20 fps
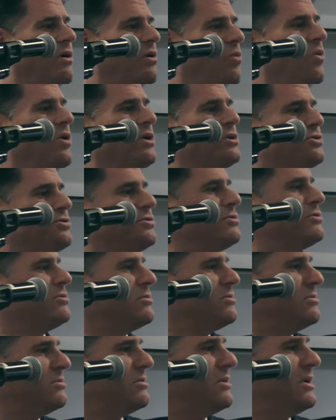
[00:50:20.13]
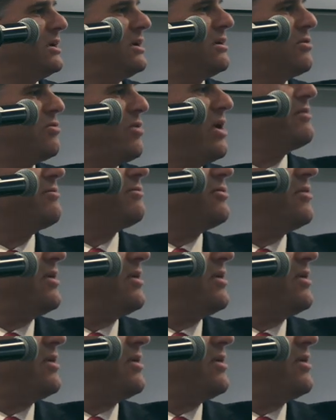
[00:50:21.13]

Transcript: our one true uh, great